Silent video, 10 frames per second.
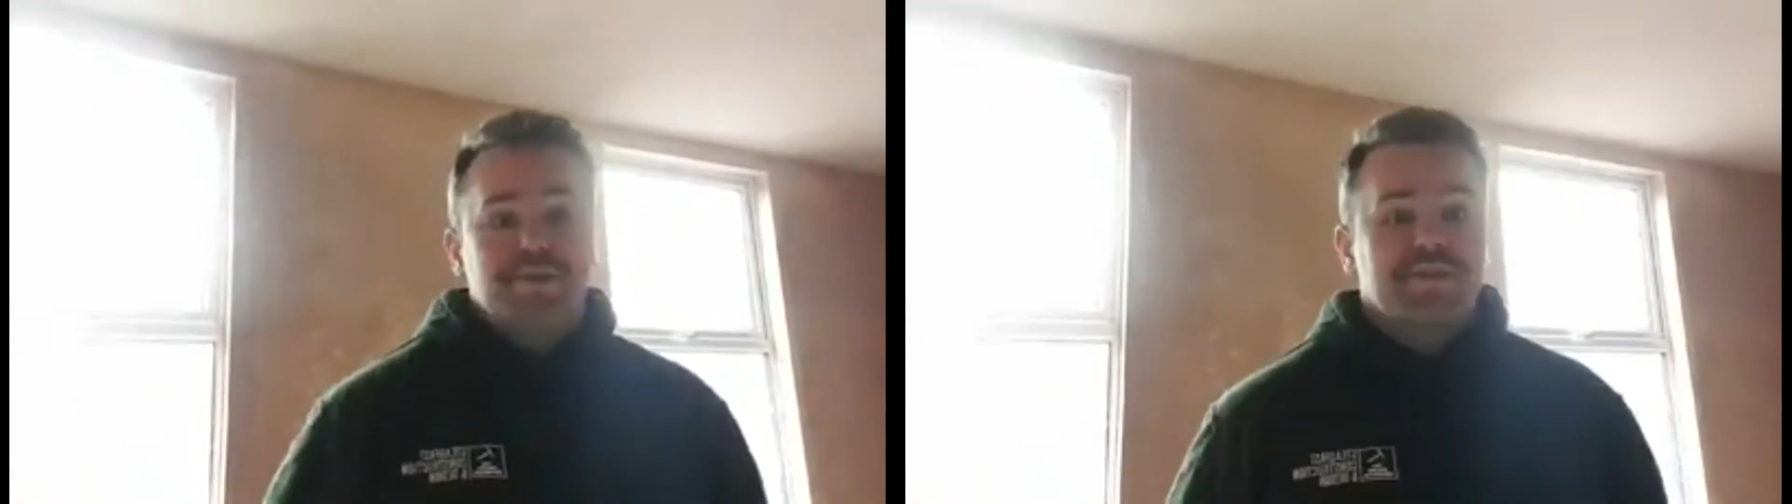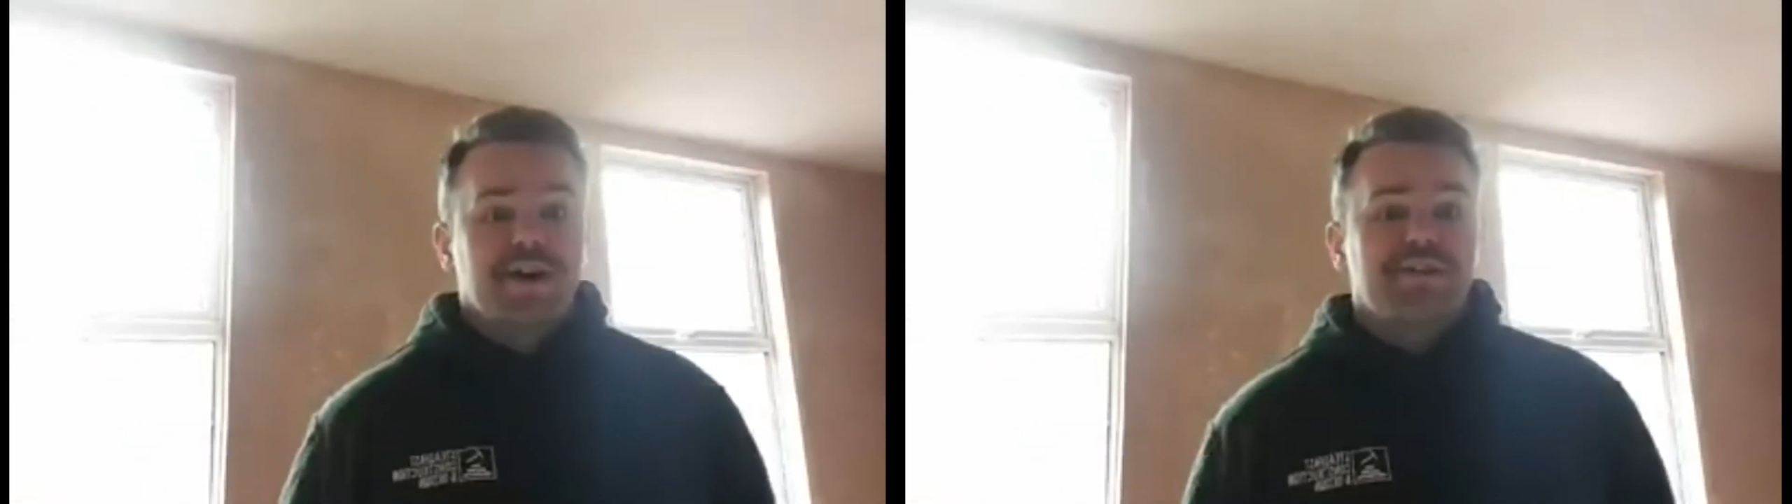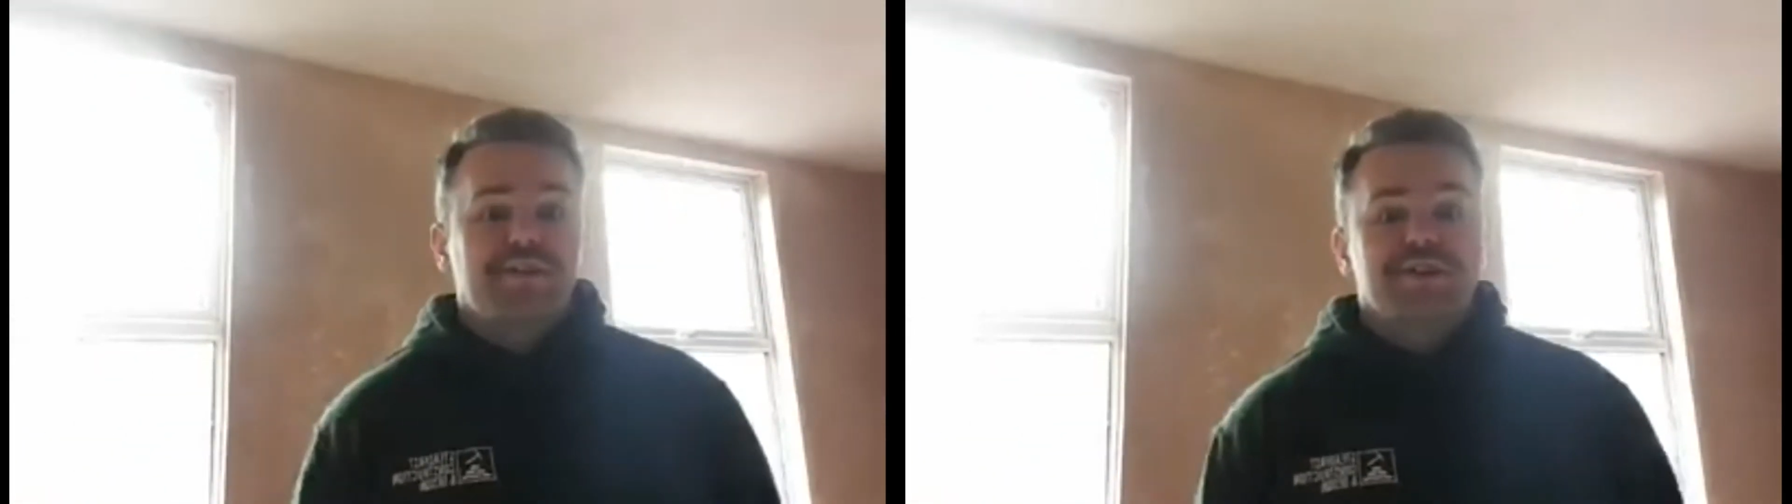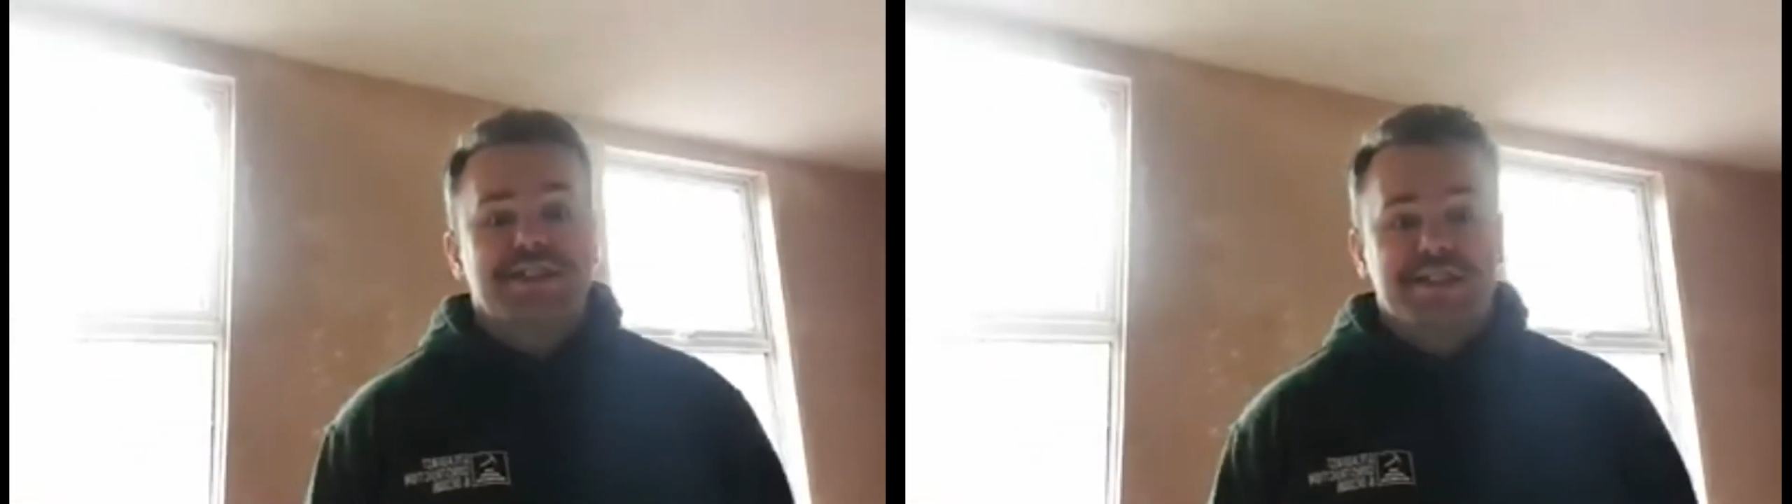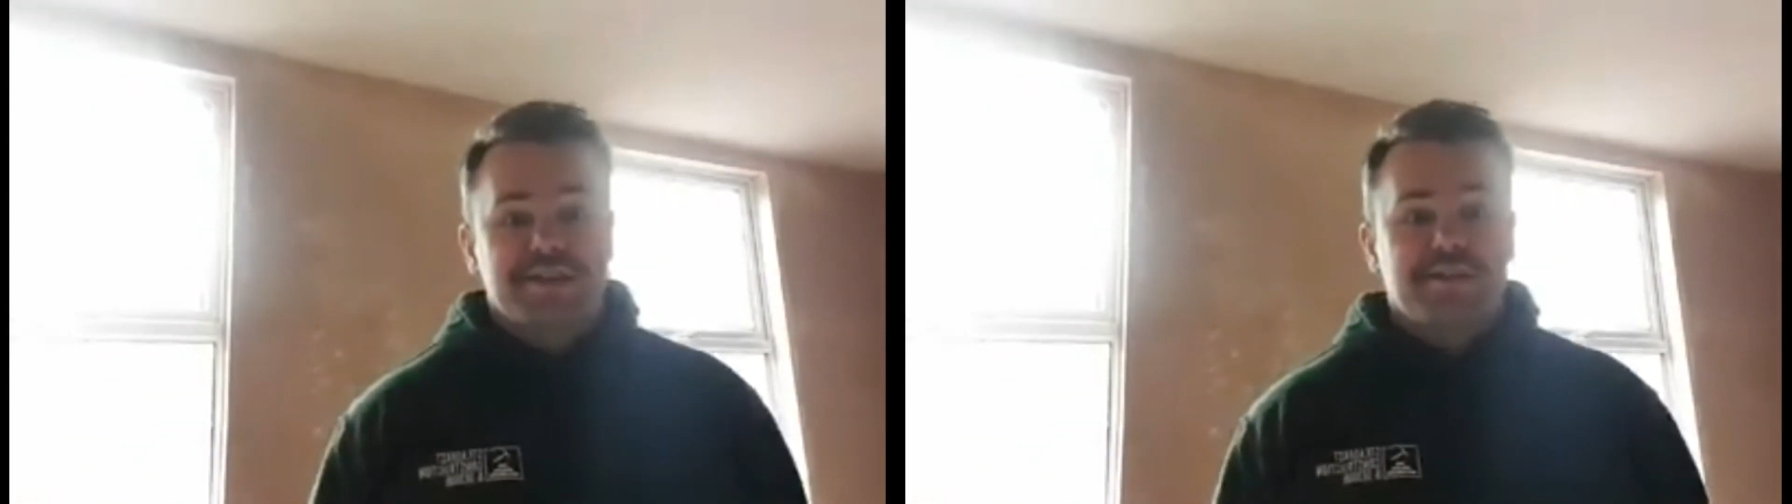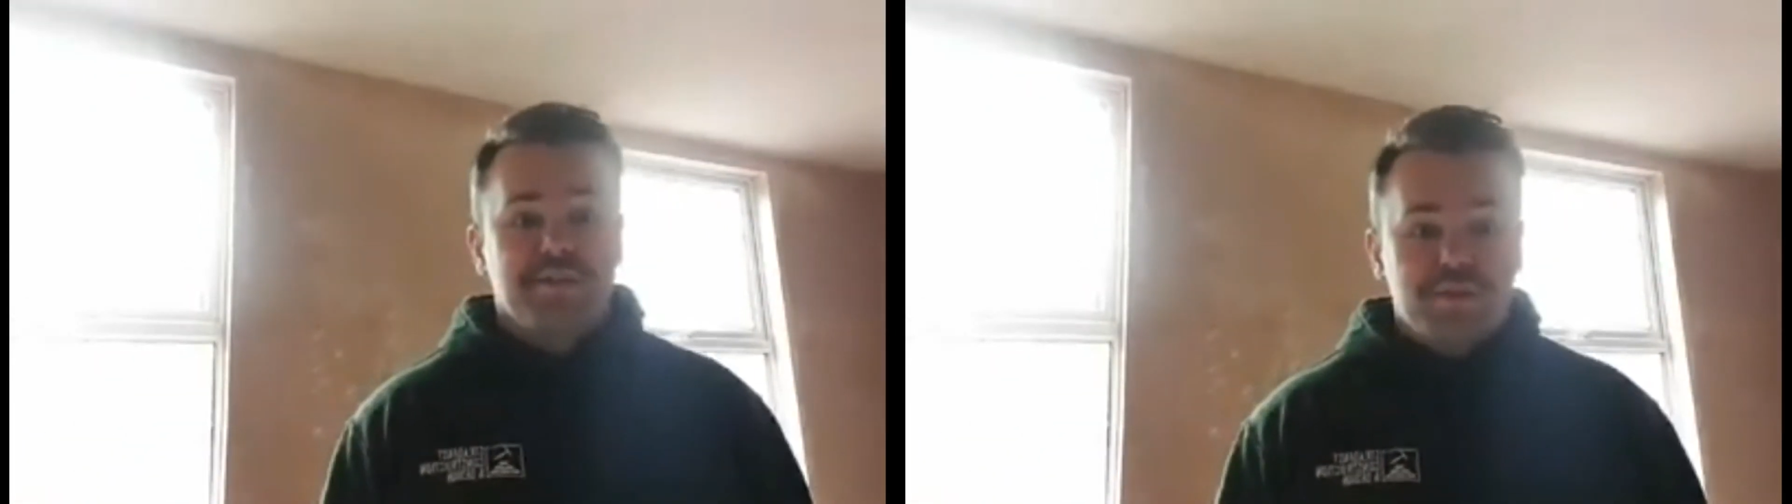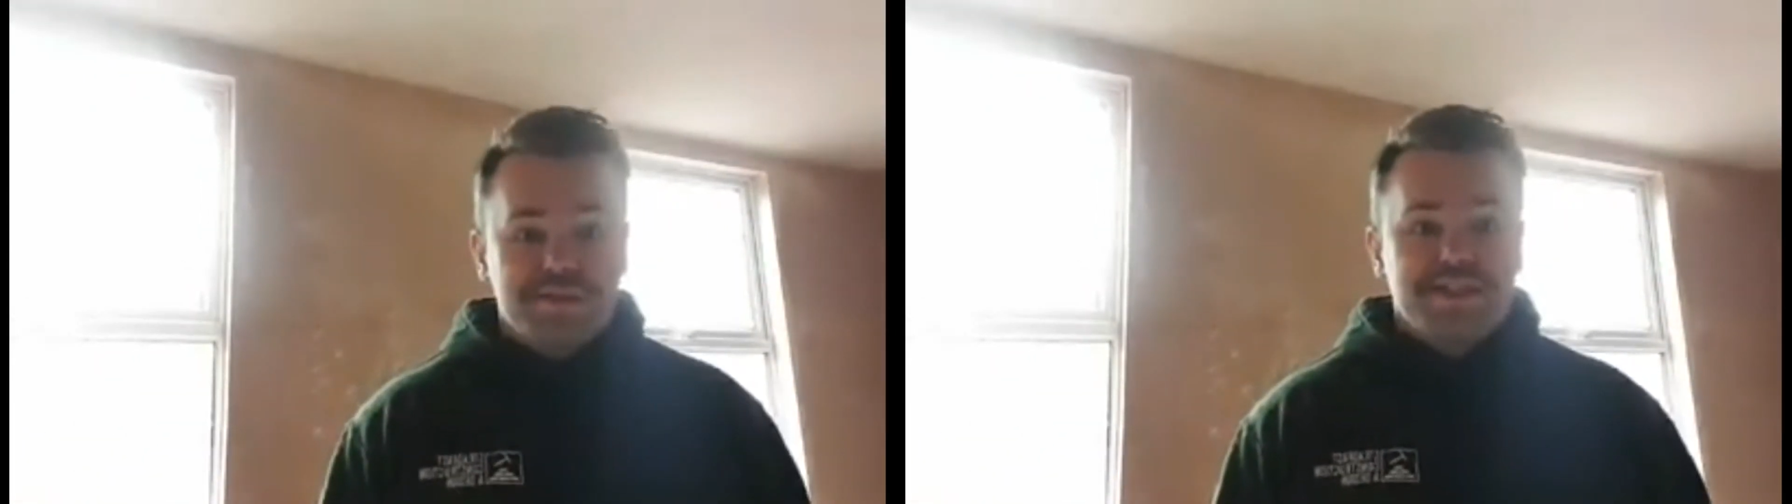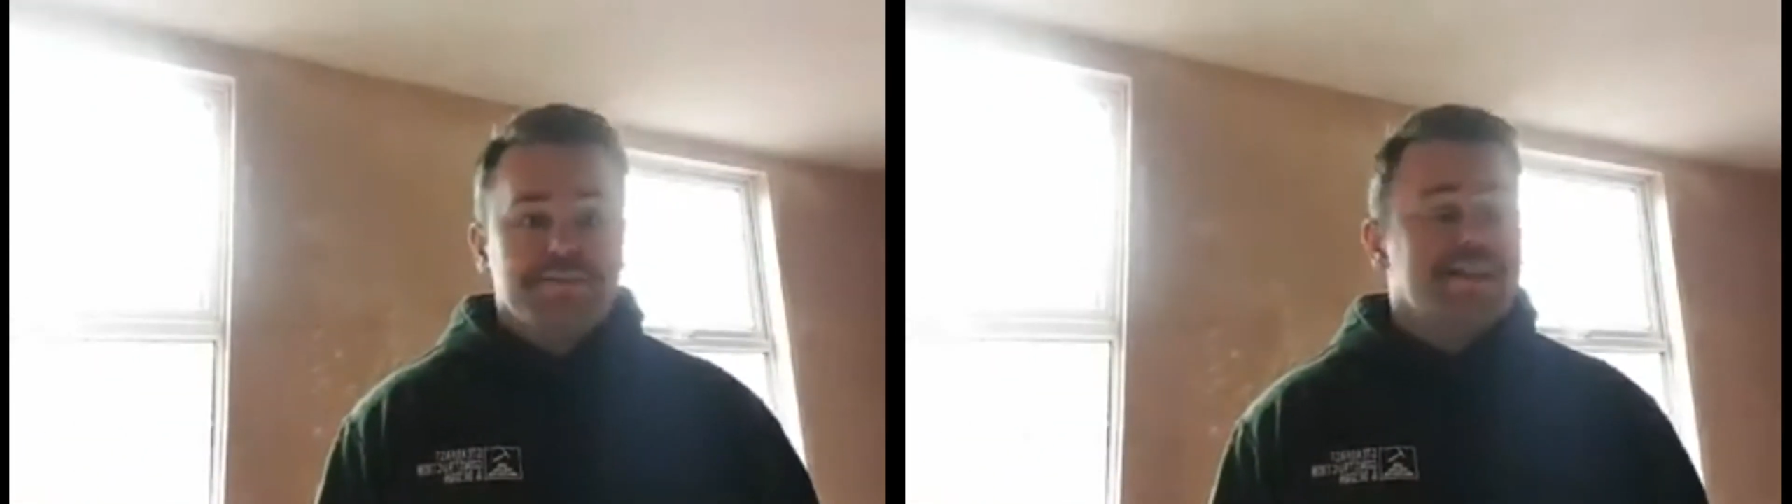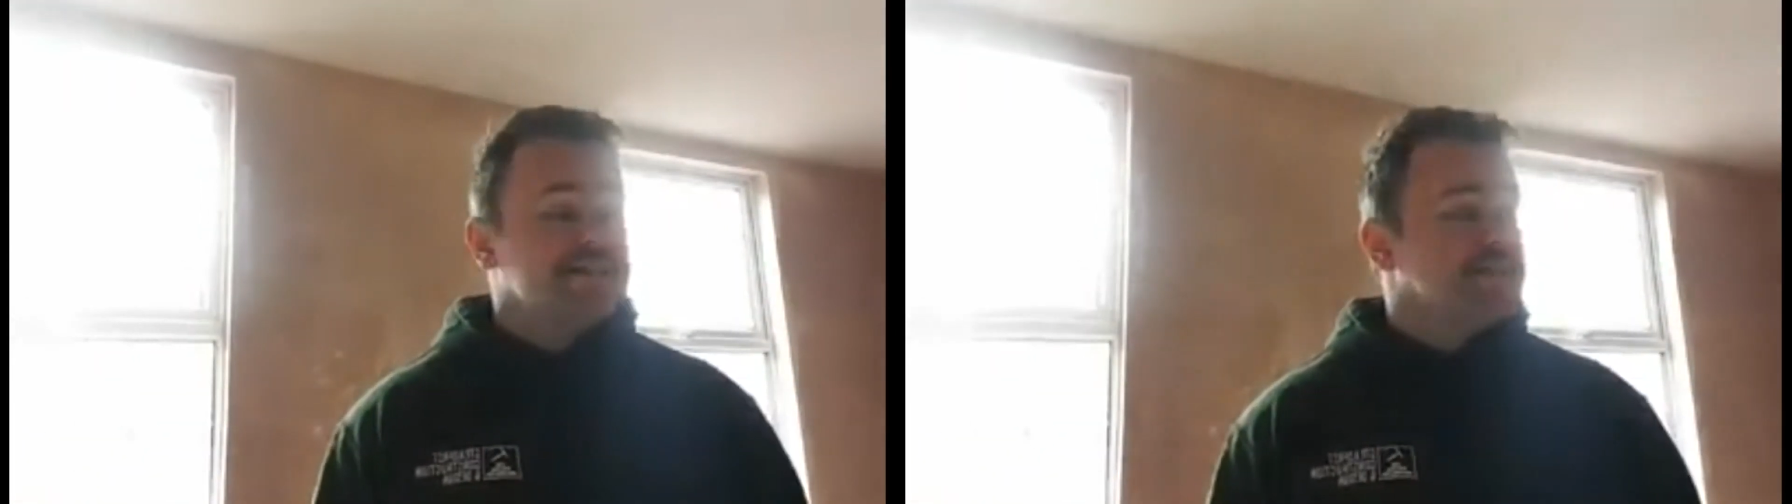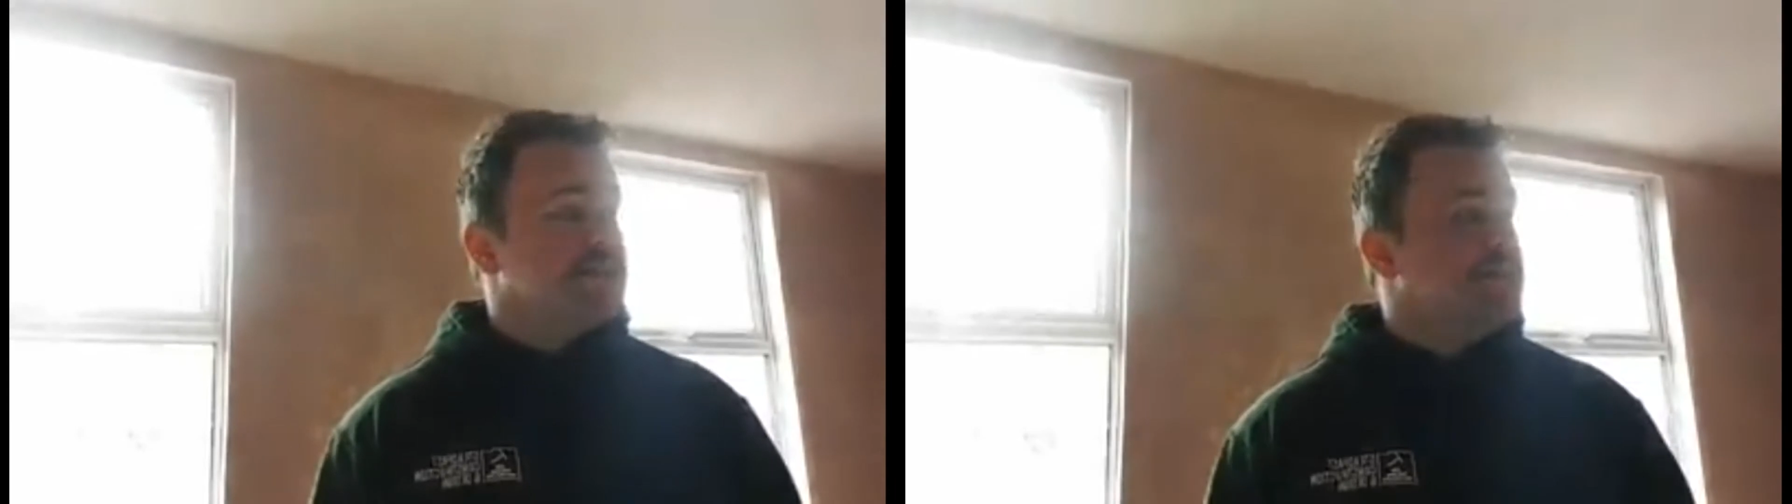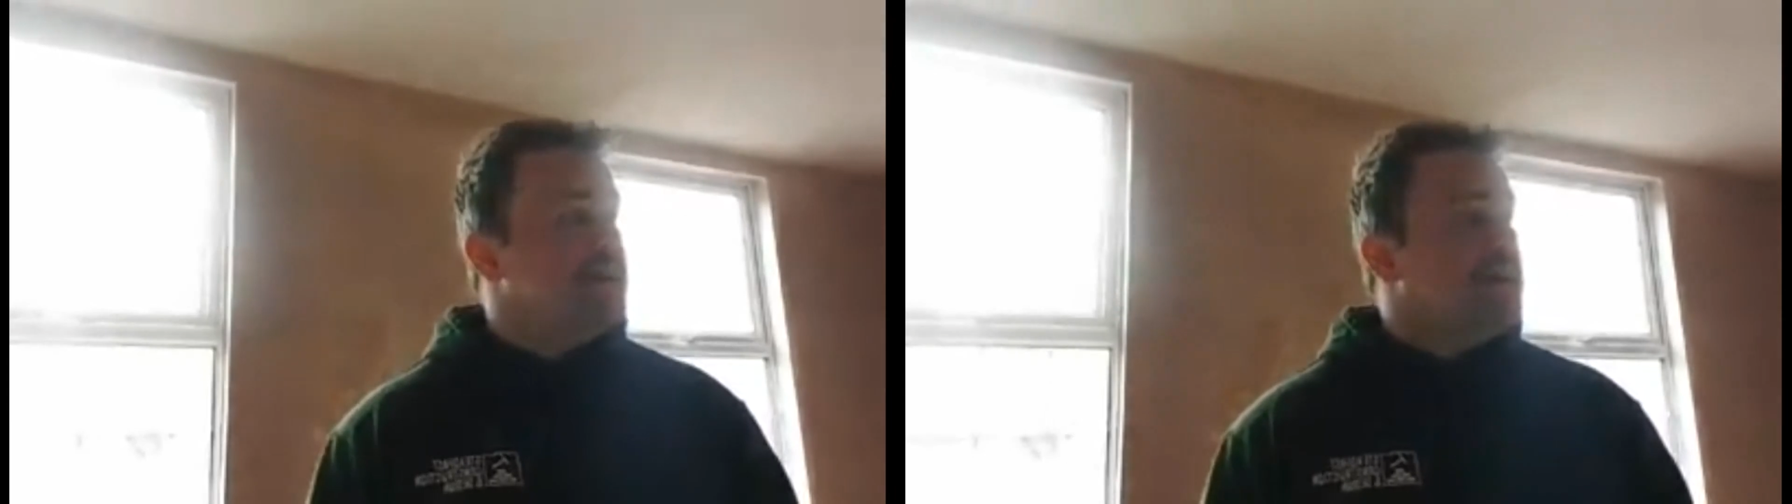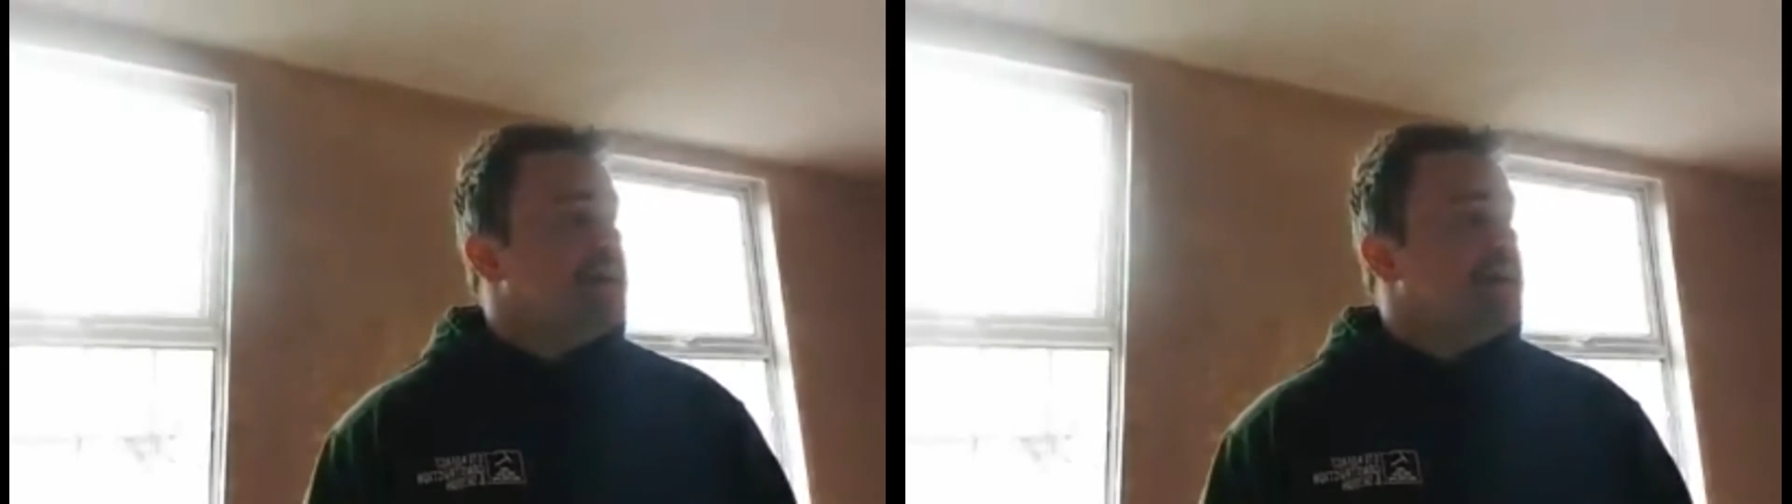We've got a 13 and a 14 bed to do.